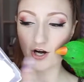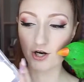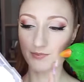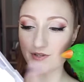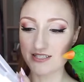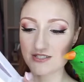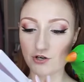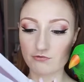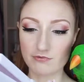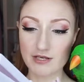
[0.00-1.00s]
to hope that it's
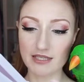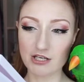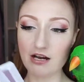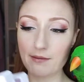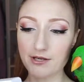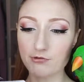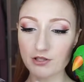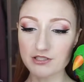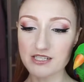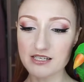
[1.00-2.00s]
not really crappy
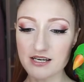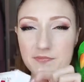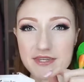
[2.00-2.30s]
quality.